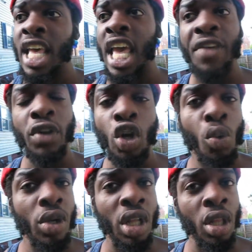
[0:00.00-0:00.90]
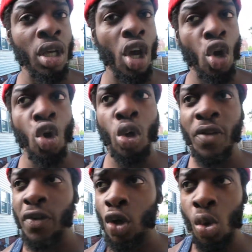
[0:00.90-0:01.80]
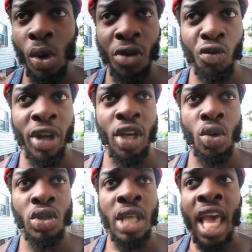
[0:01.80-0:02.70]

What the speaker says: If you don't want to look old, if you don't want wrinkles,